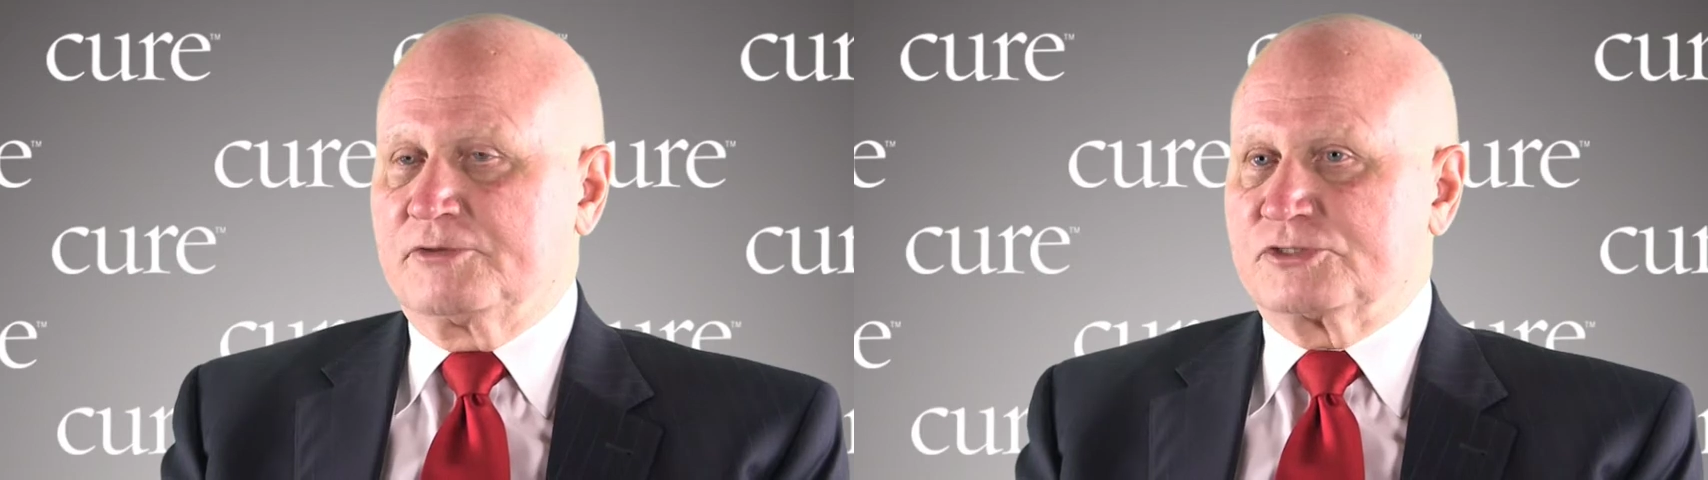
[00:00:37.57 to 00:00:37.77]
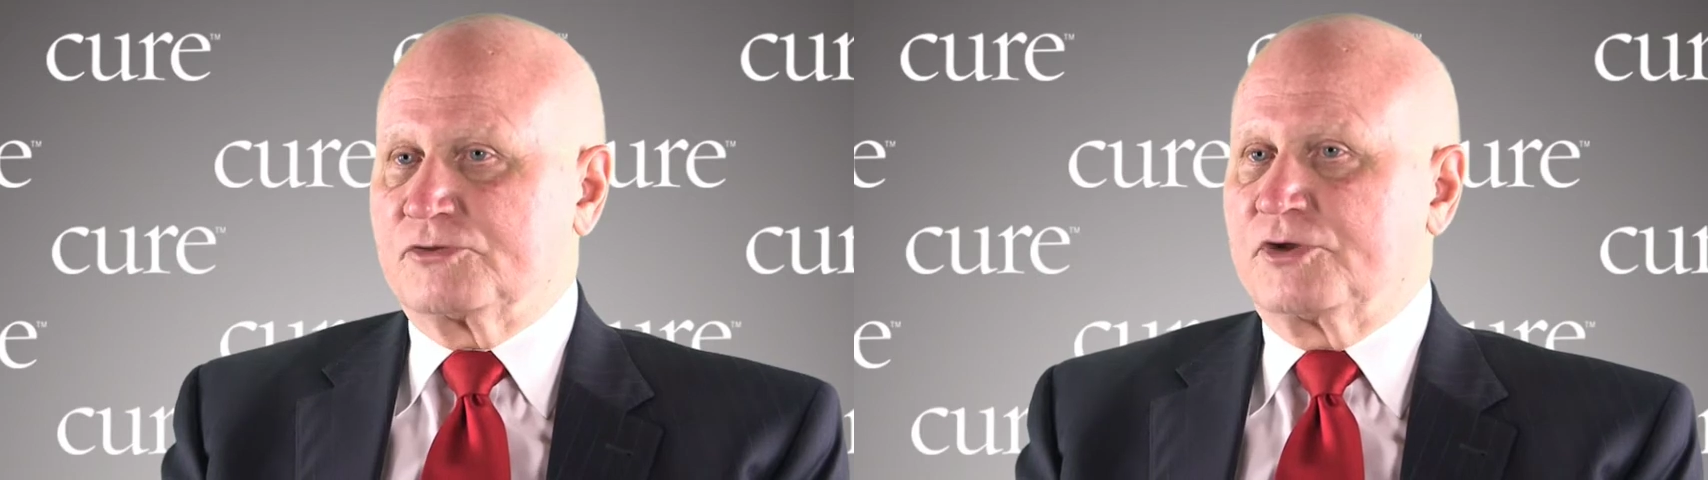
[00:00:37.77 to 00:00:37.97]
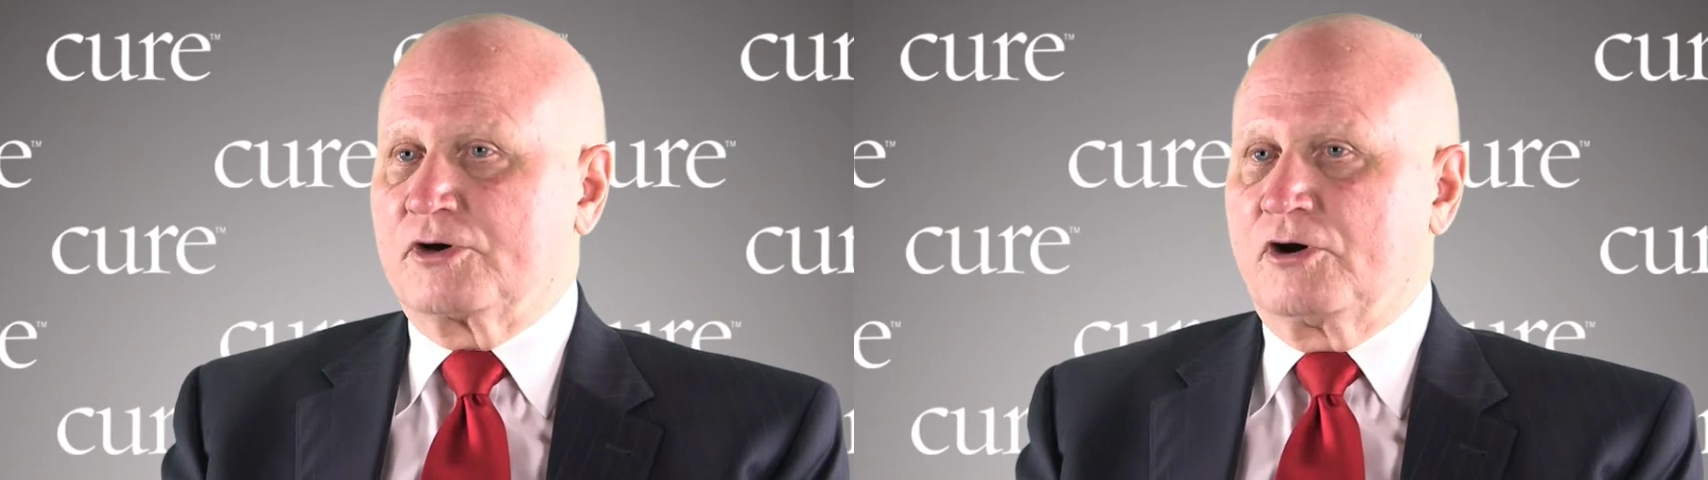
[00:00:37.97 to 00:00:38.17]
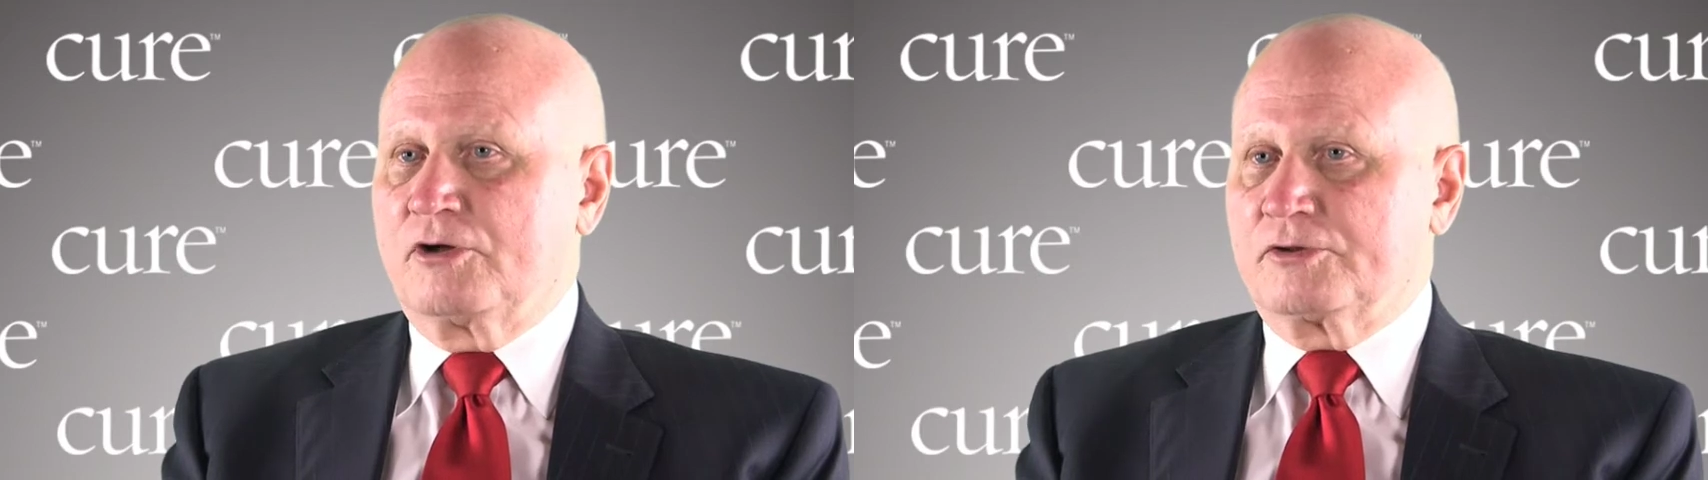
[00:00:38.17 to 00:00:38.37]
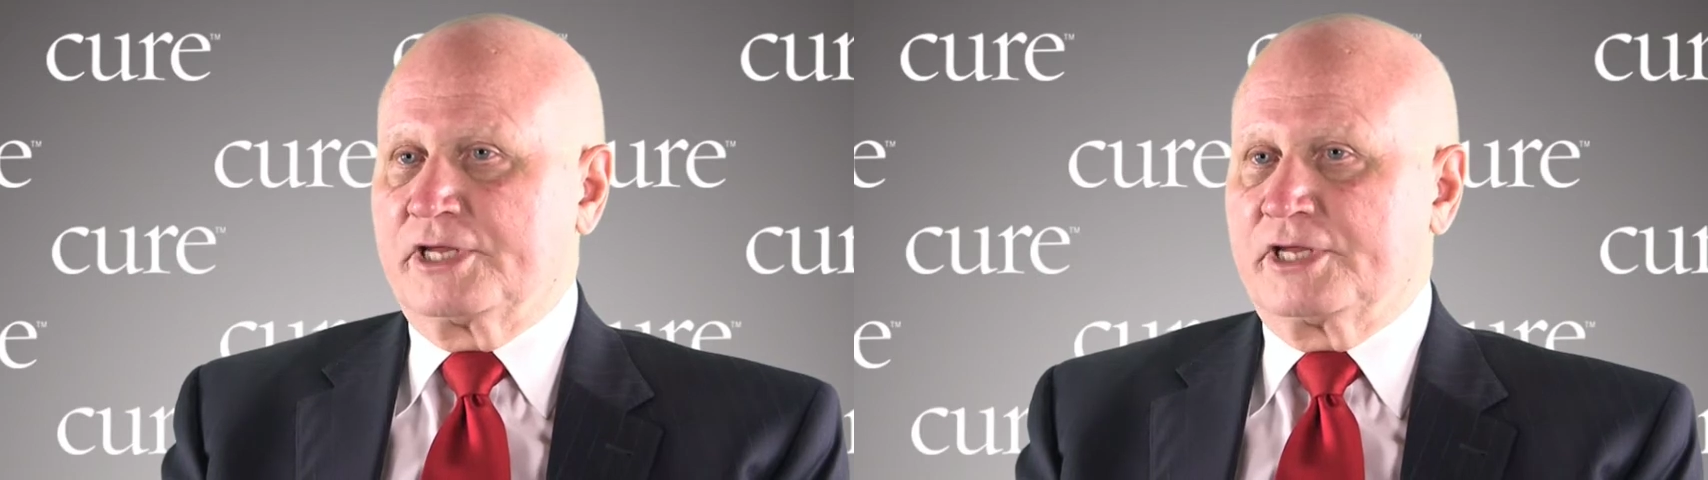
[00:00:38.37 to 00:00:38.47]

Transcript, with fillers: So they're all,